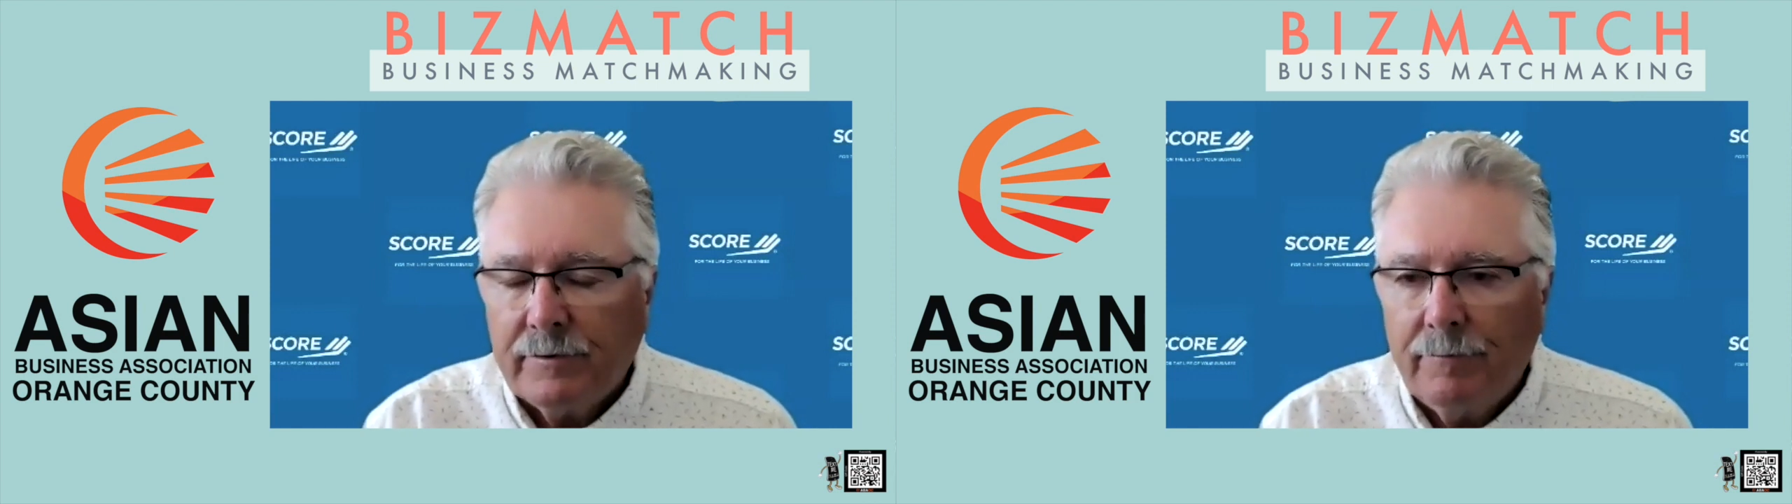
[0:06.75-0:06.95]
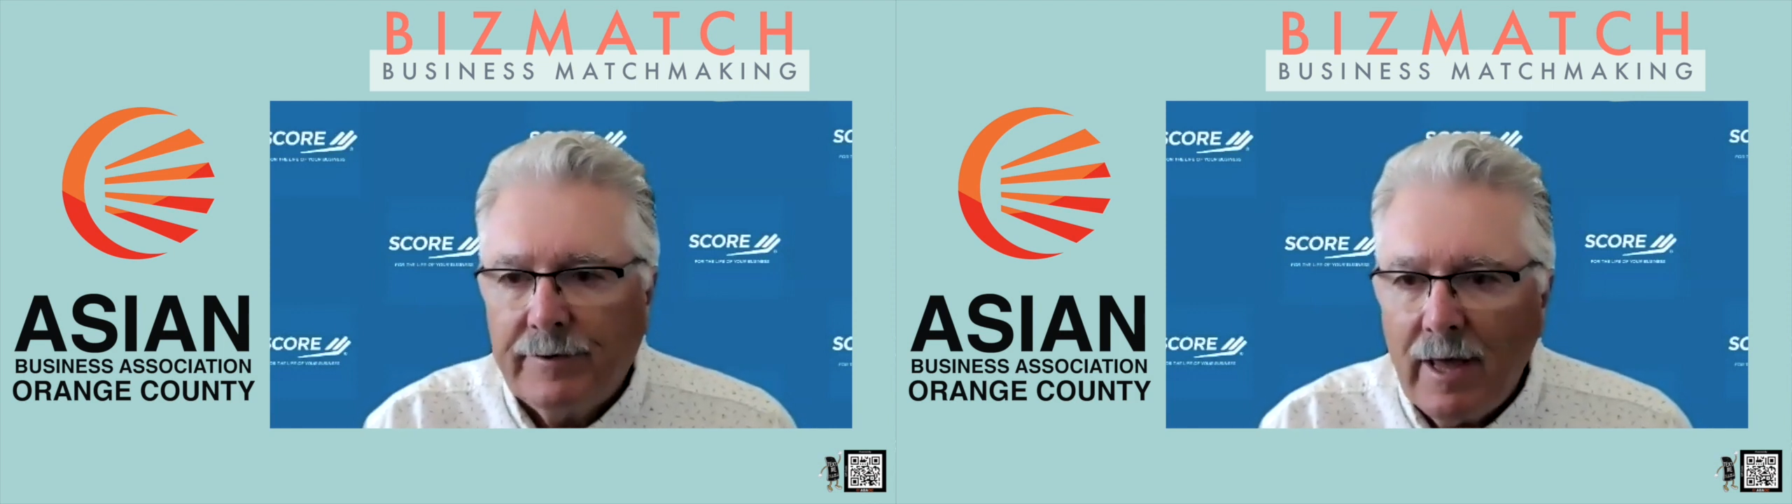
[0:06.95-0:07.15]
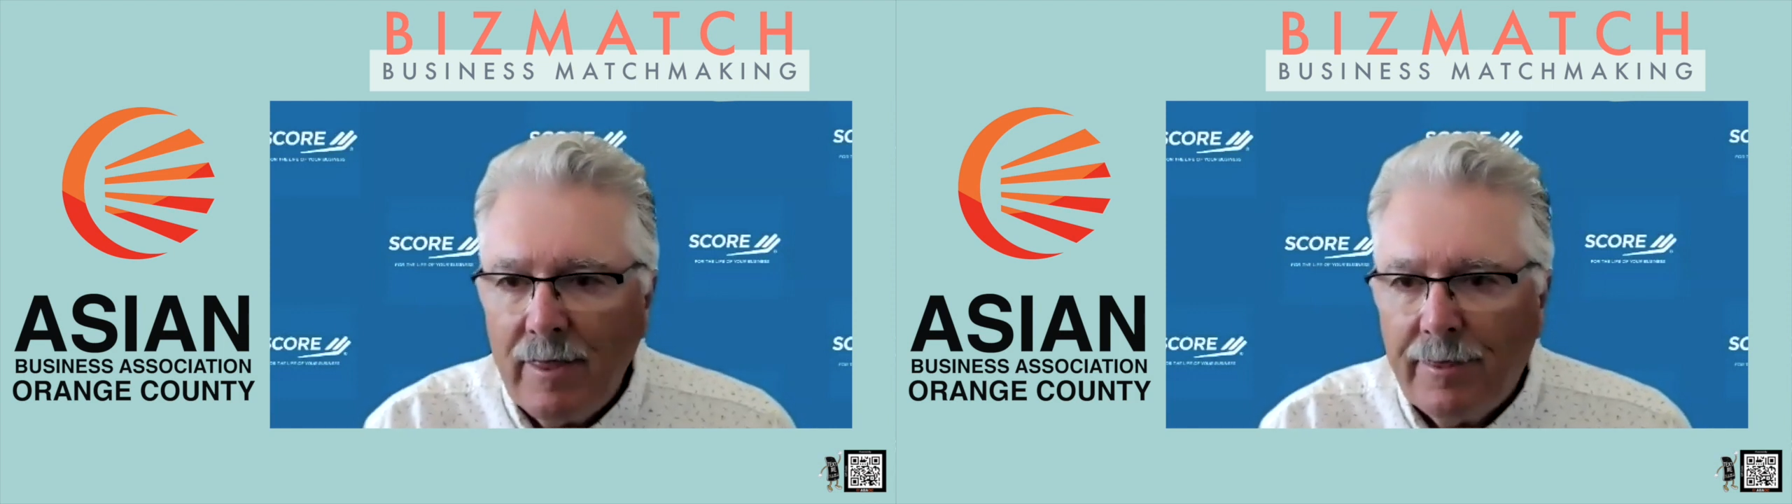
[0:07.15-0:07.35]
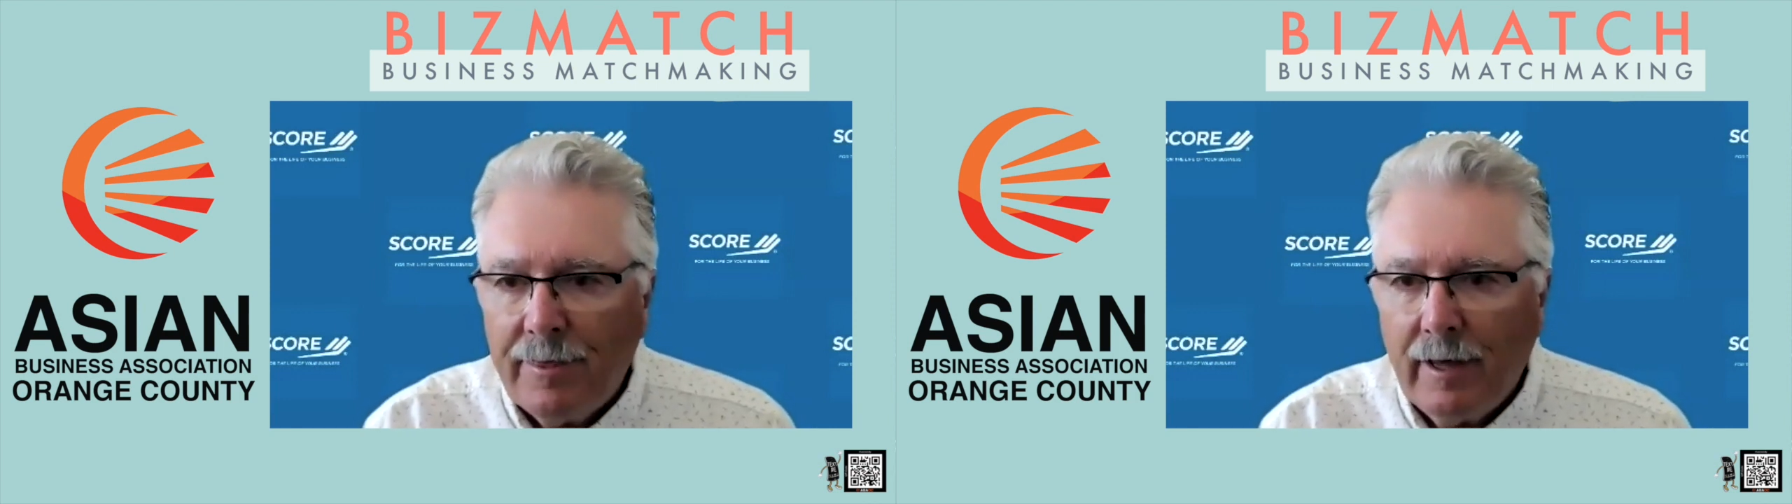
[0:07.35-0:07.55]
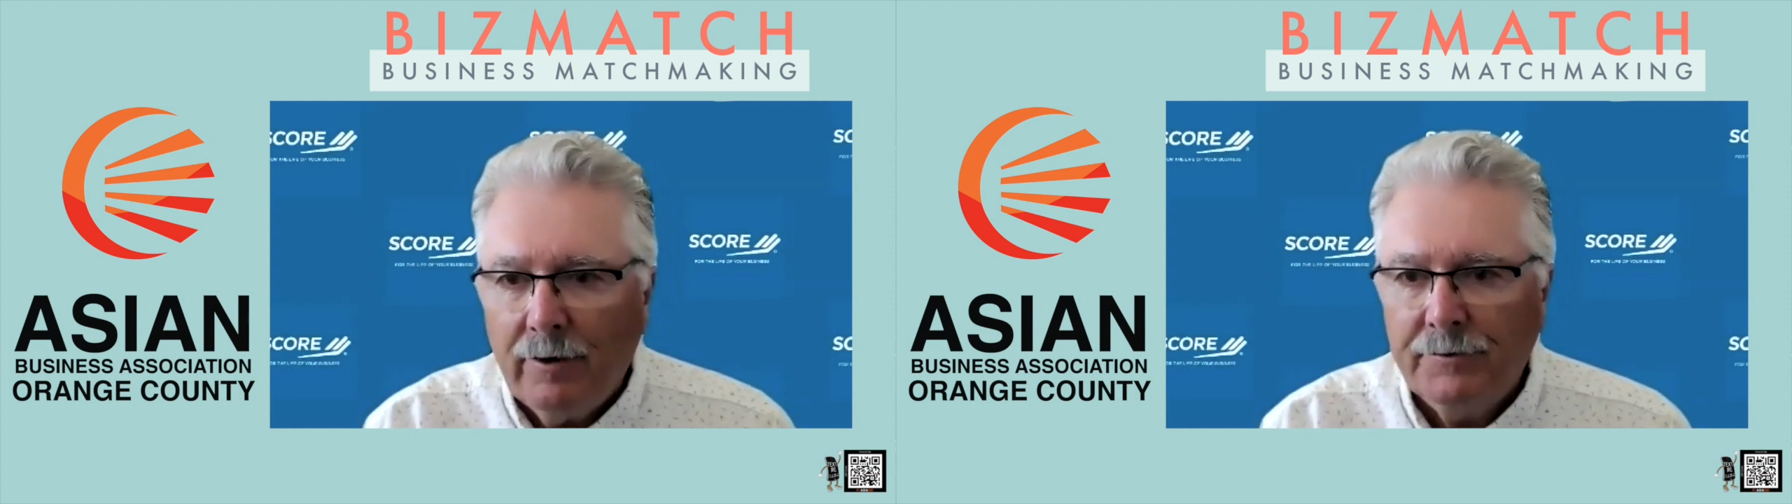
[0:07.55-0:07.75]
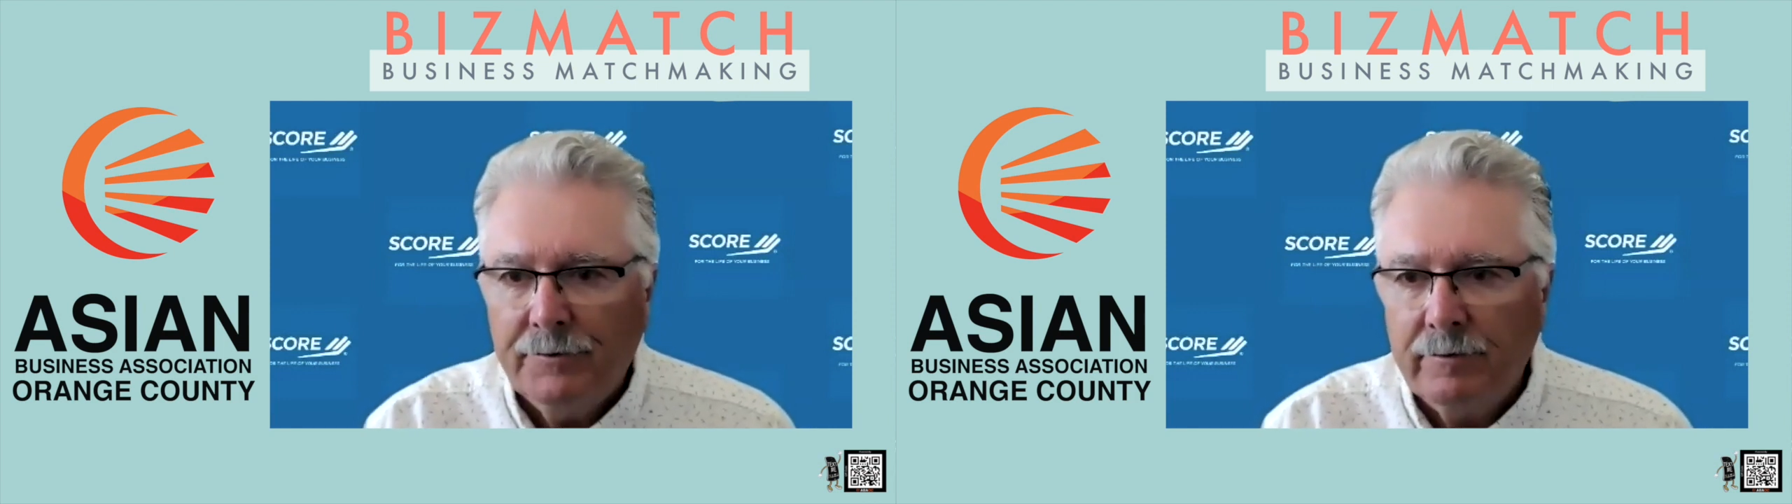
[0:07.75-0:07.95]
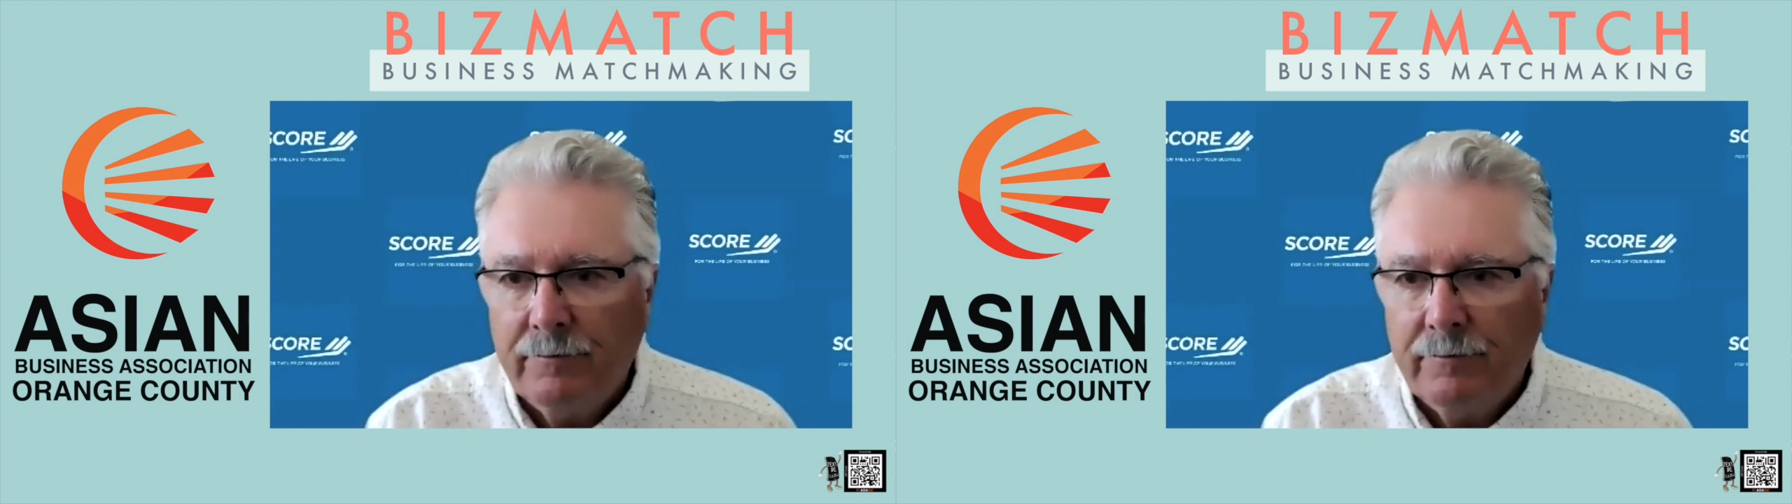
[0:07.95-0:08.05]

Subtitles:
of 10,000